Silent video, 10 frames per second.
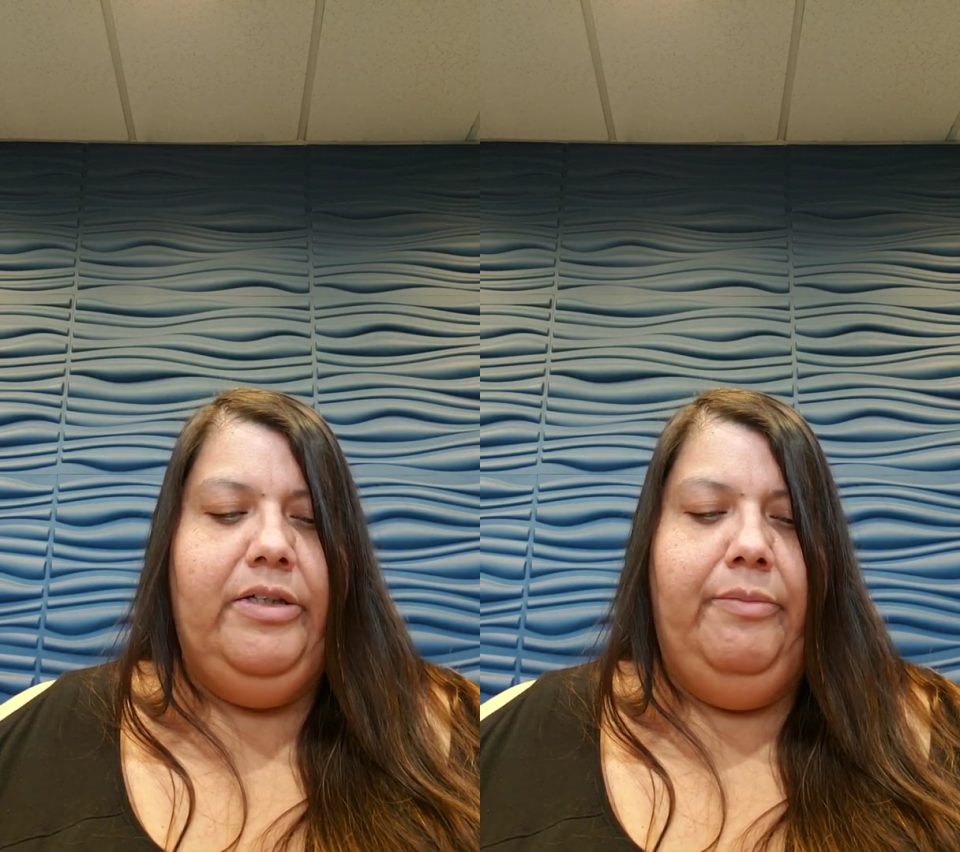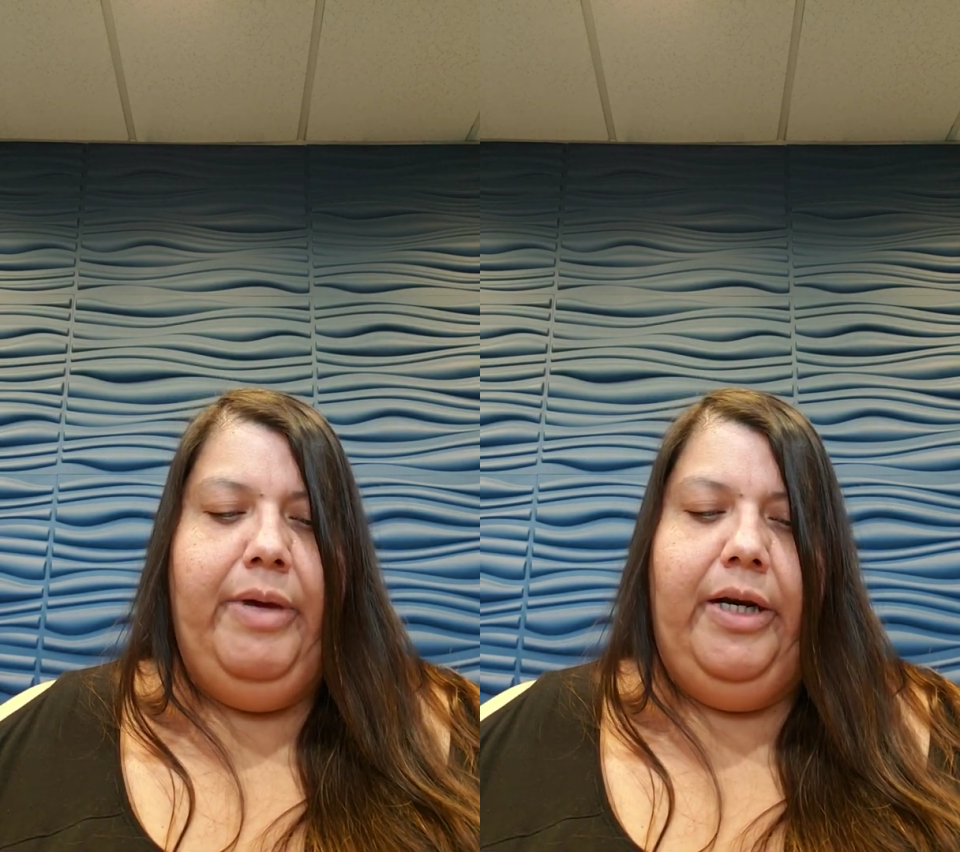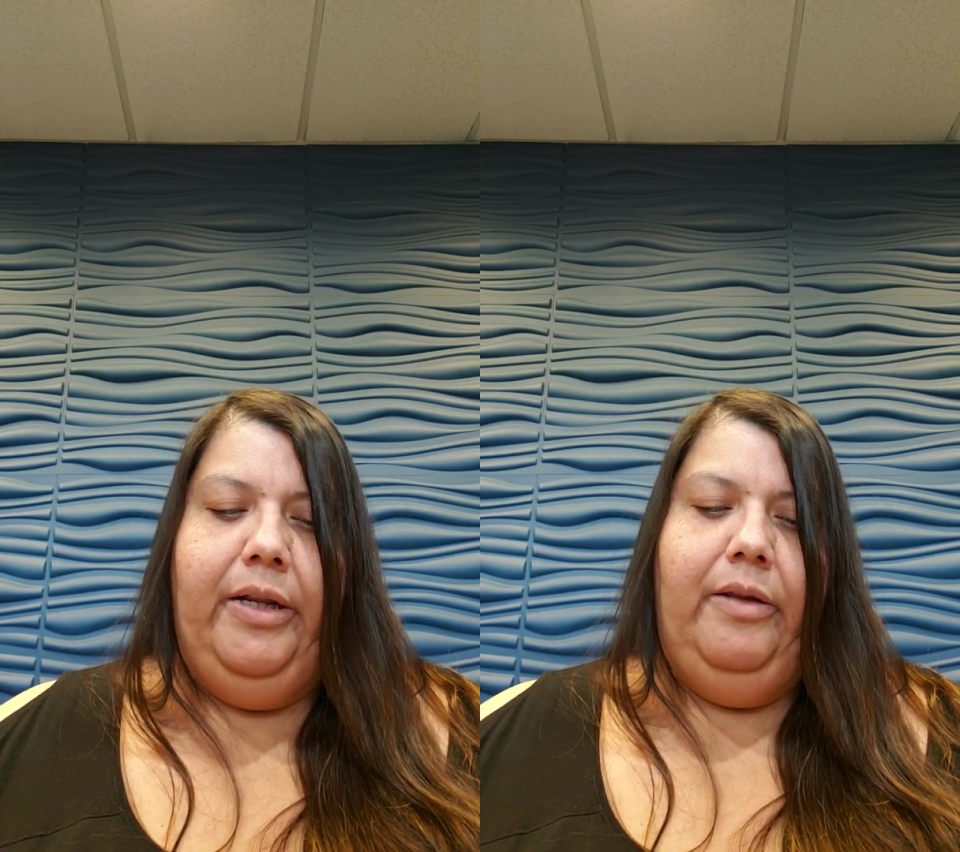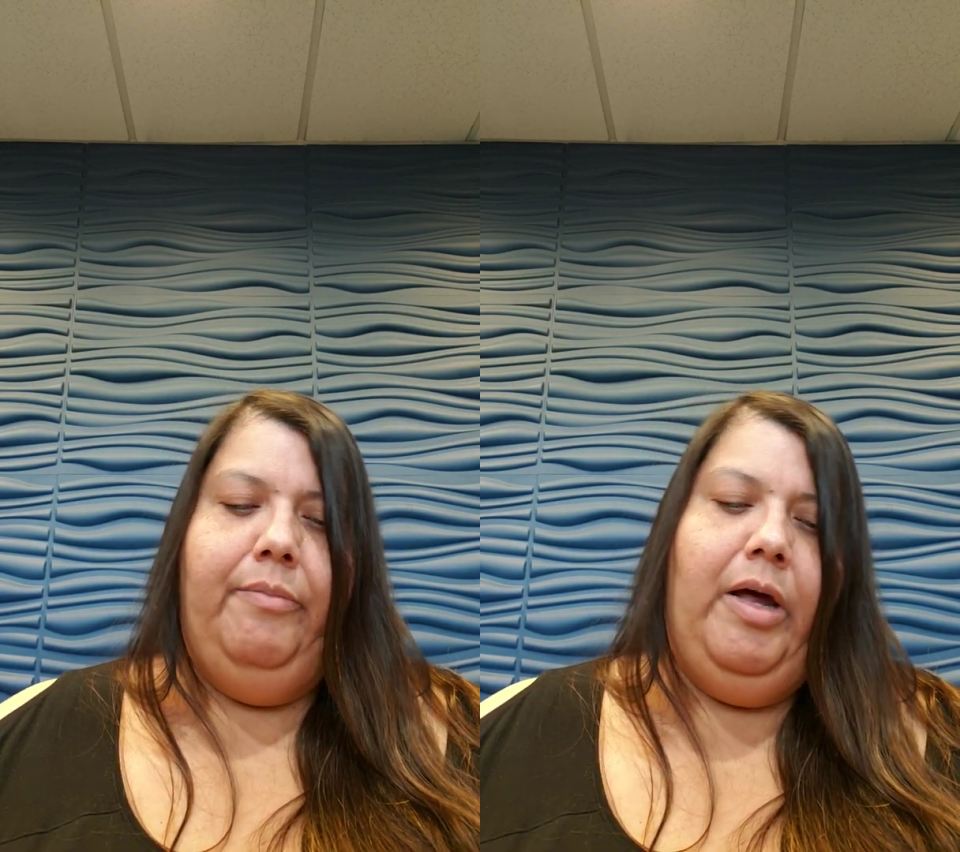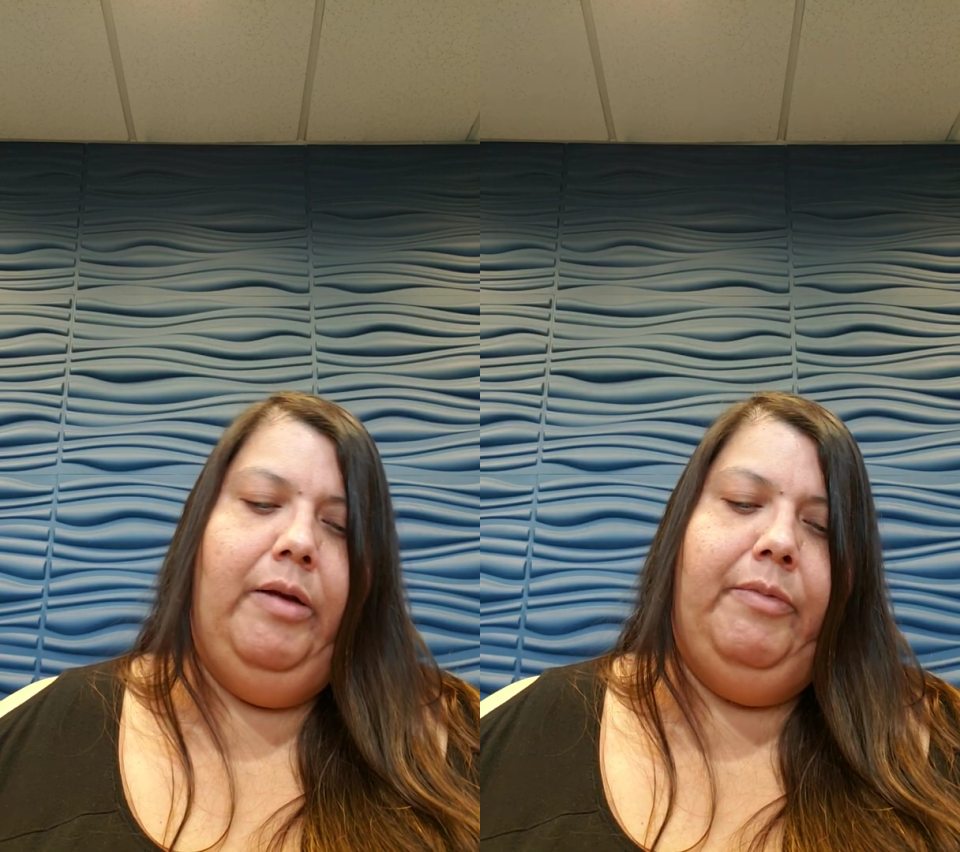embedded in the
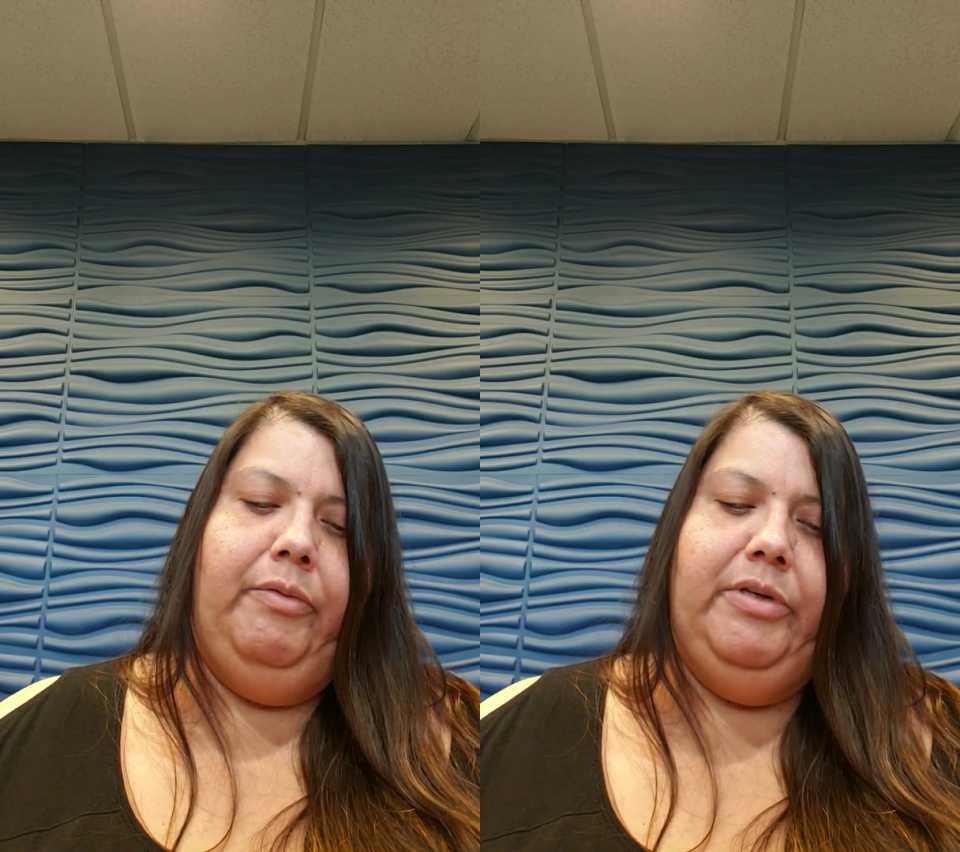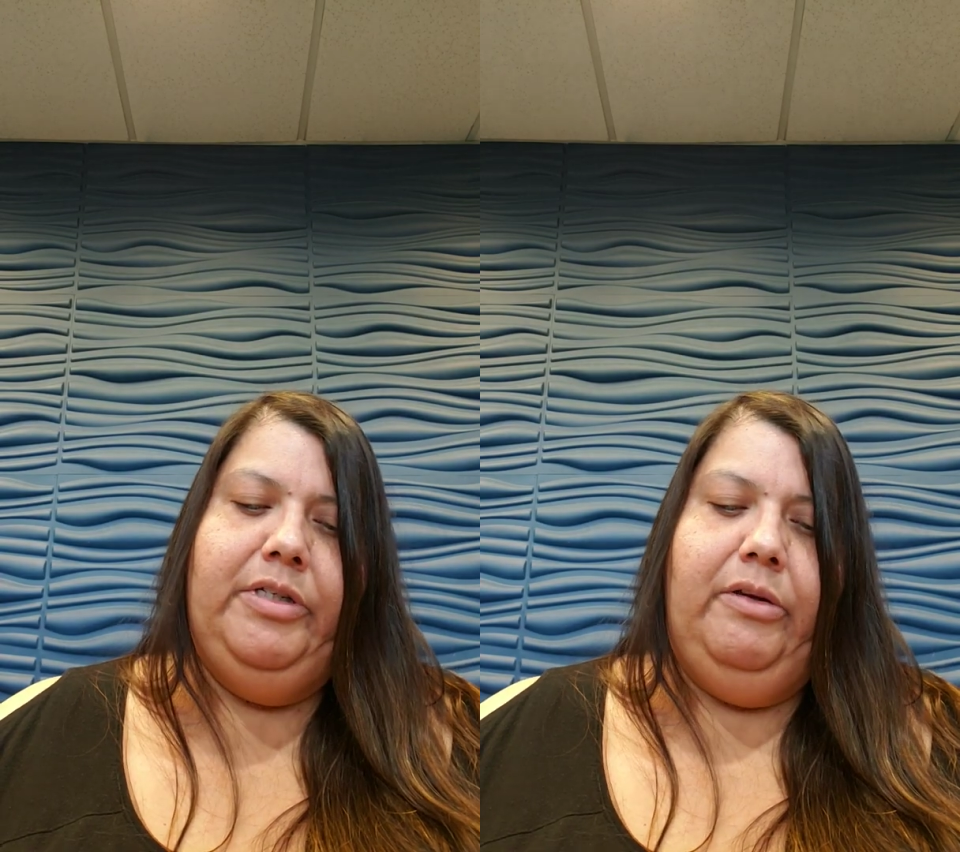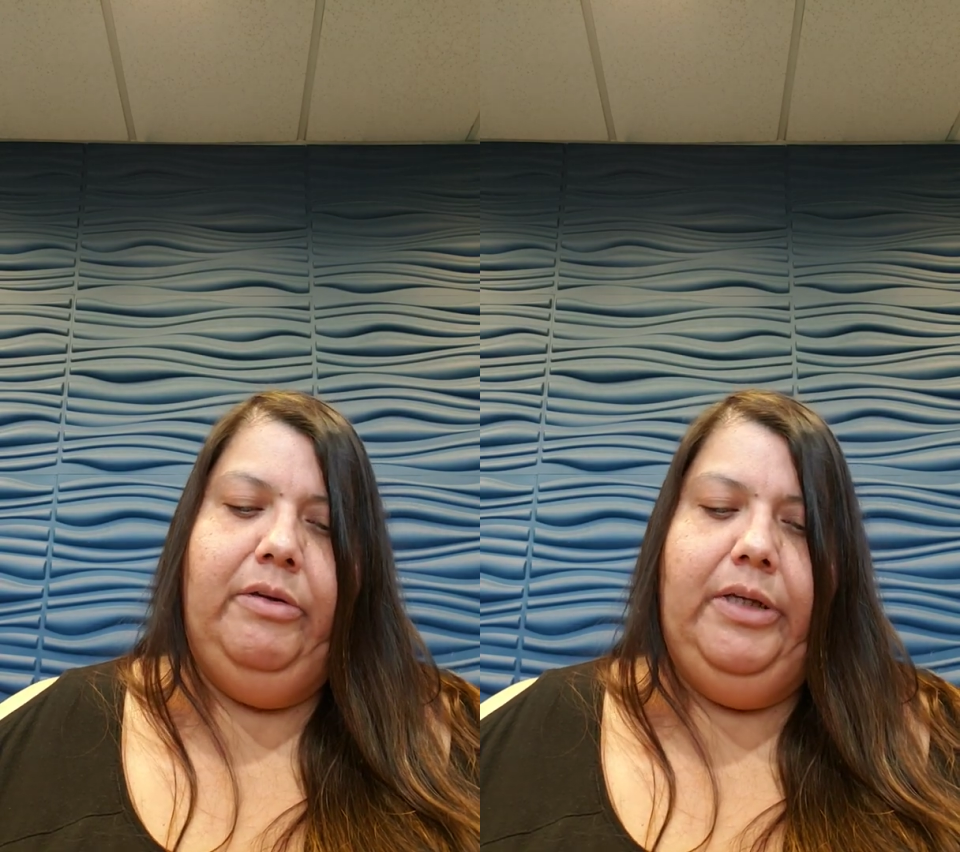polymer result